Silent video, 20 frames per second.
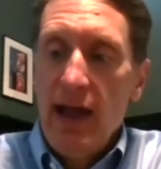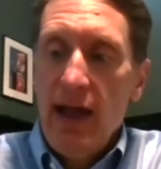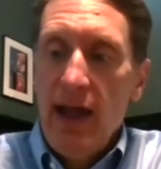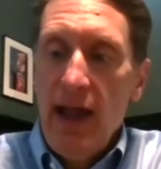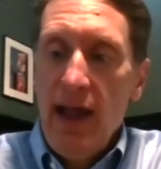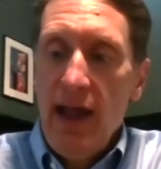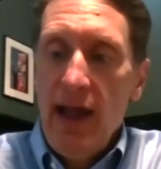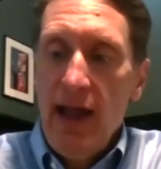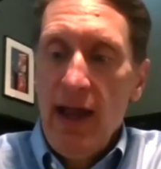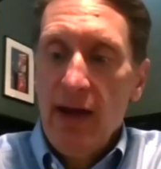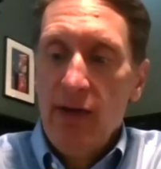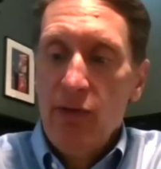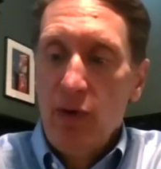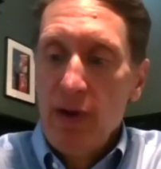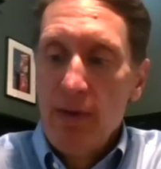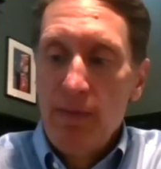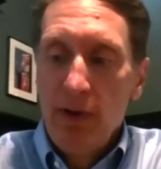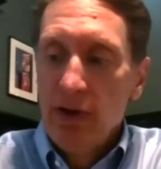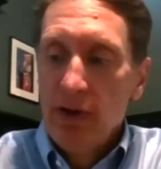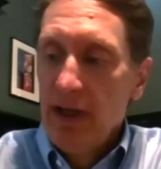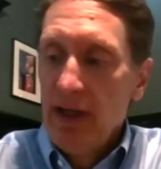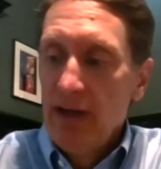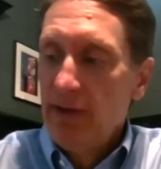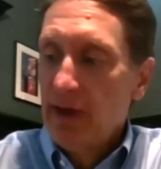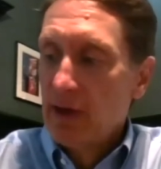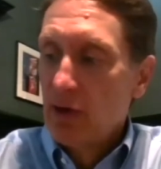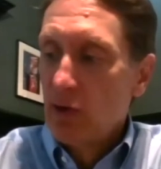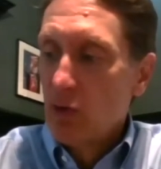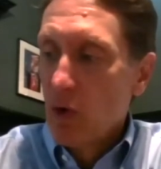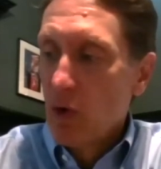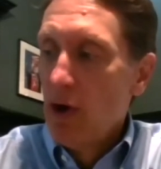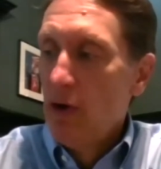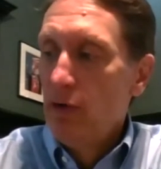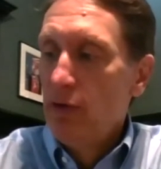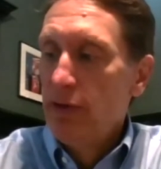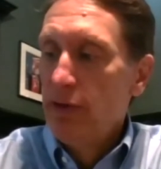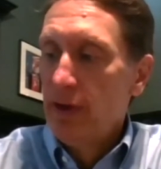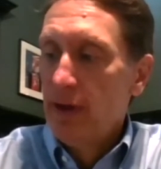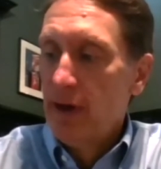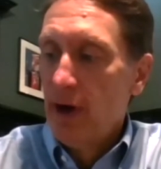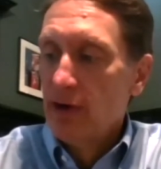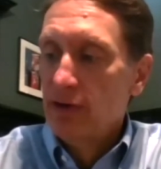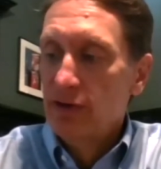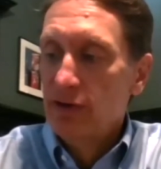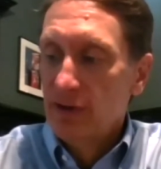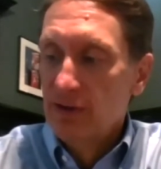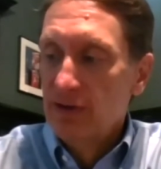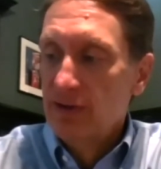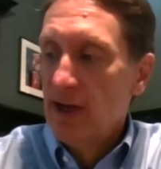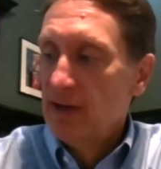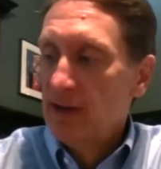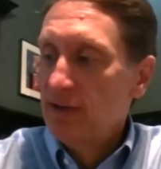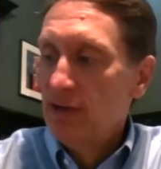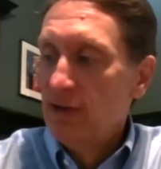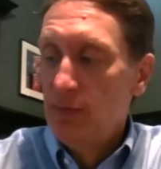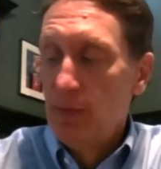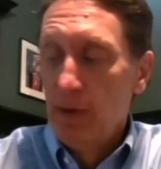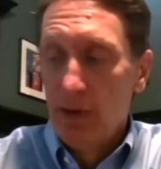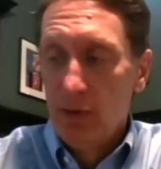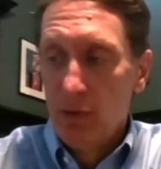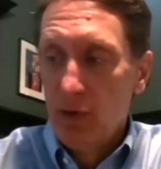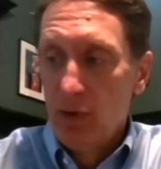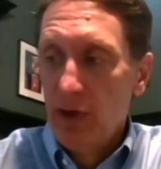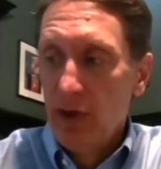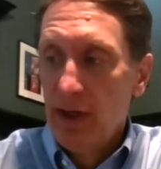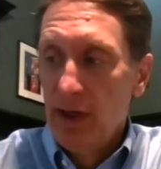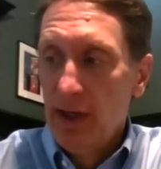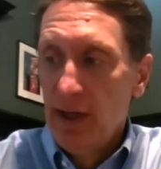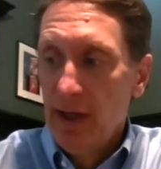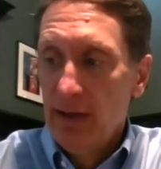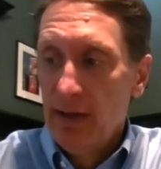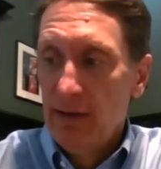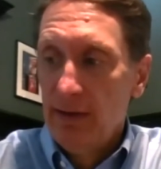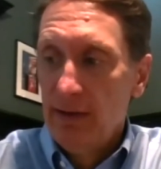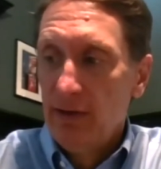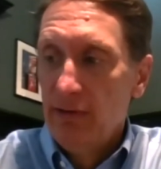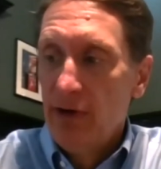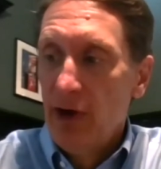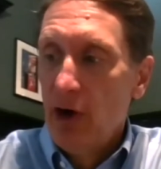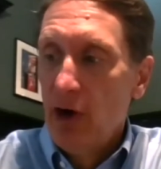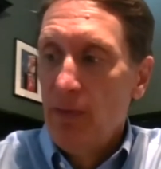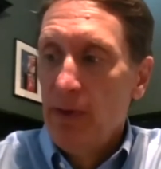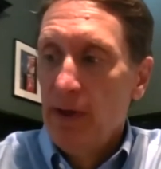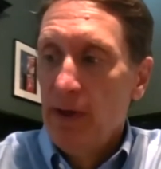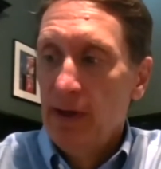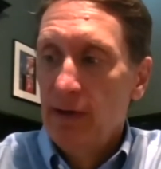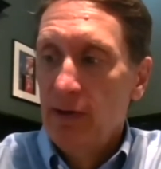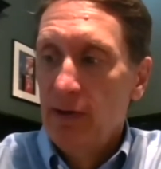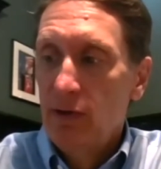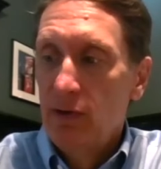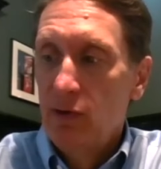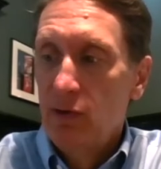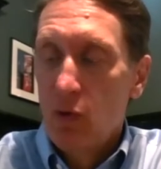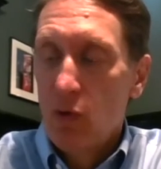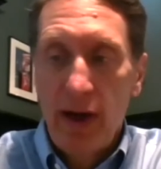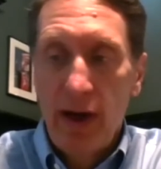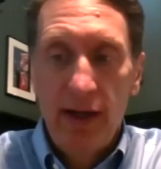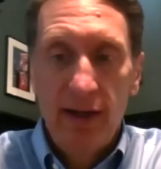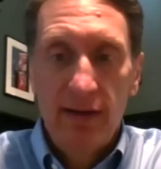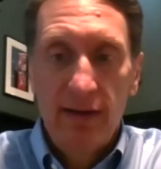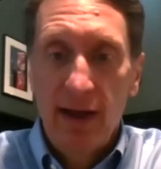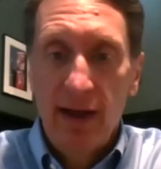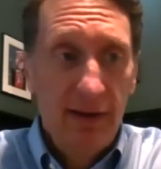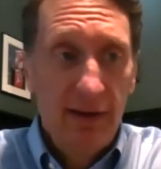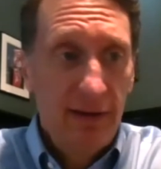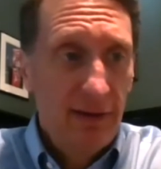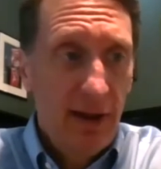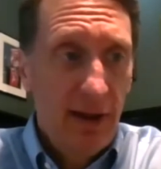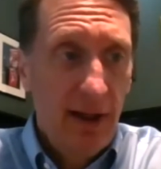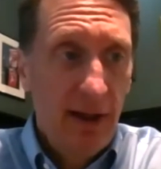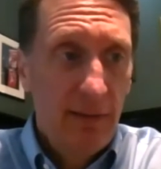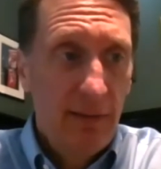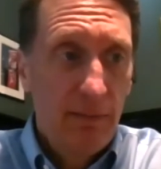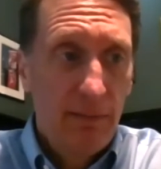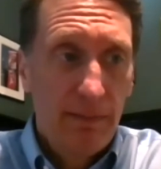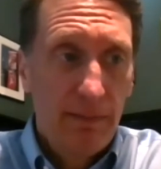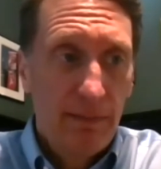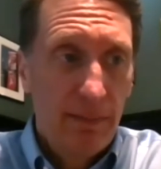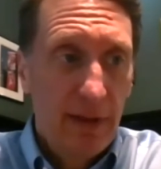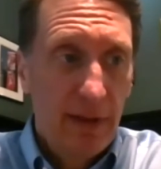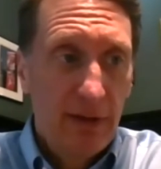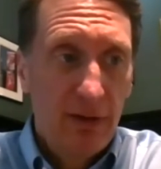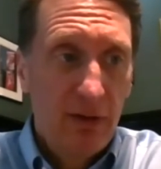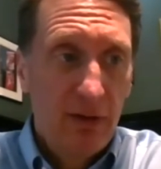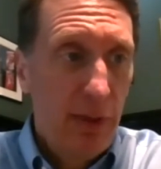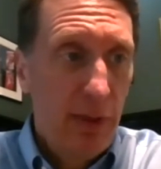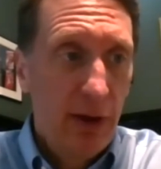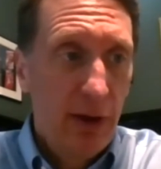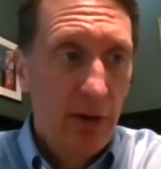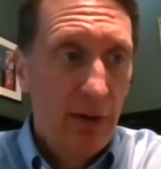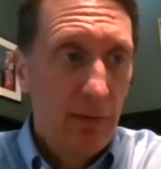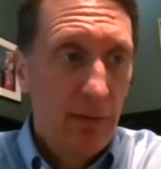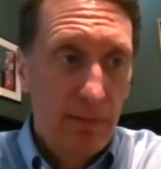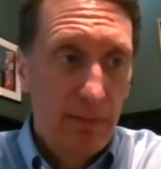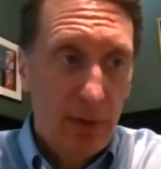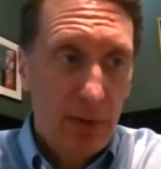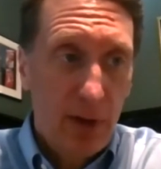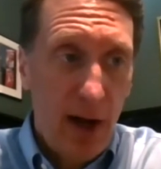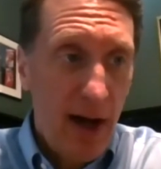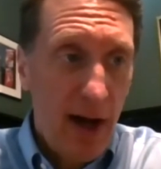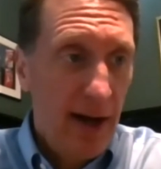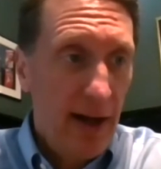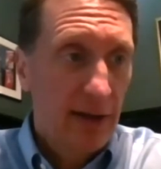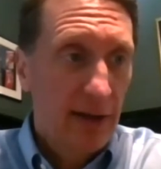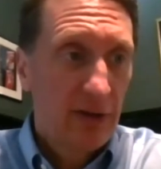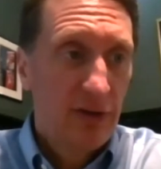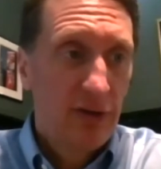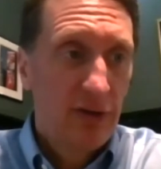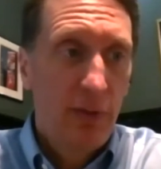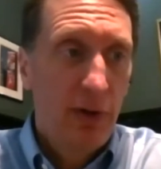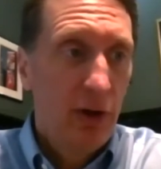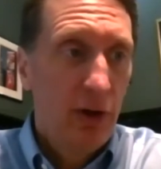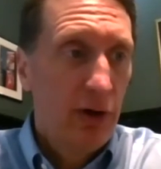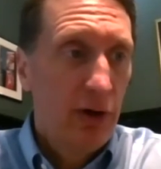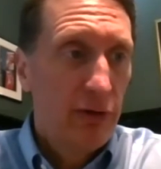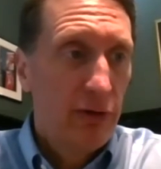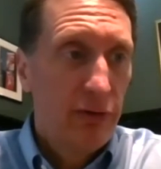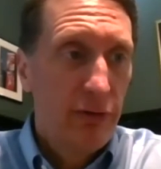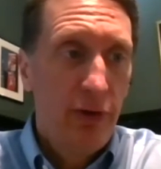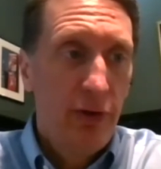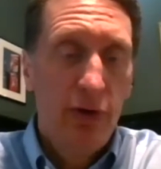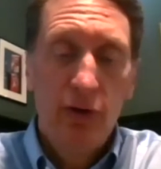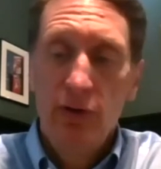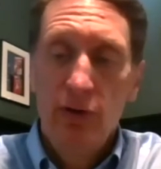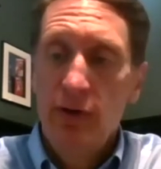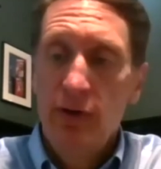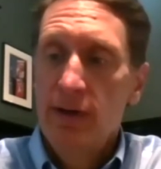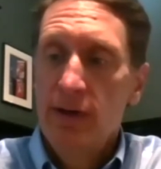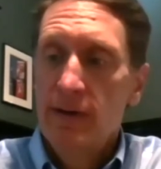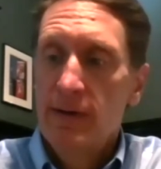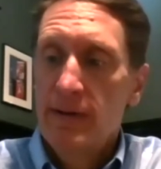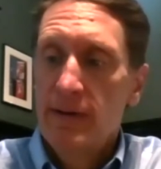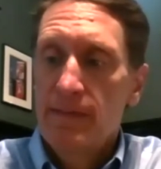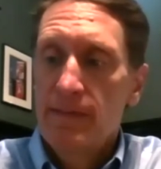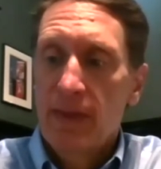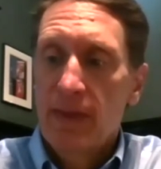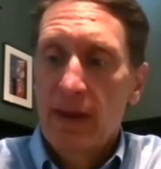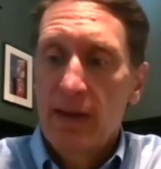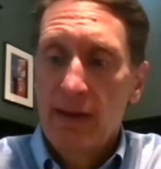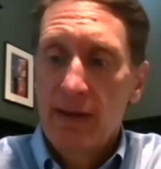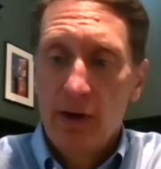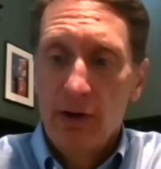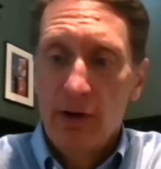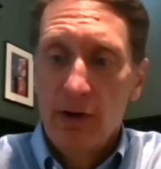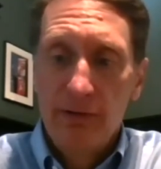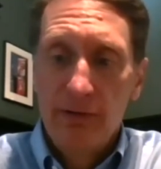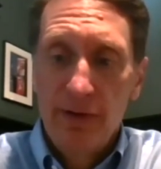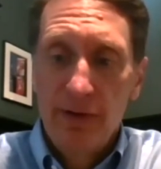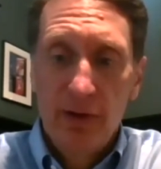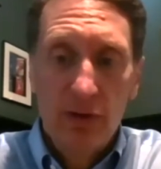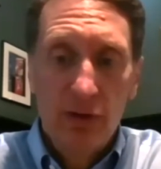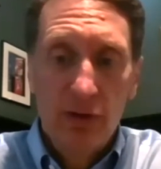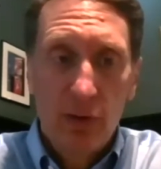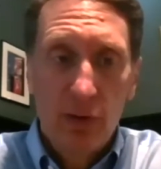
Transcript: And we believe that growth and our success has been rooted in developing great tasting, superior products, superior food that are infused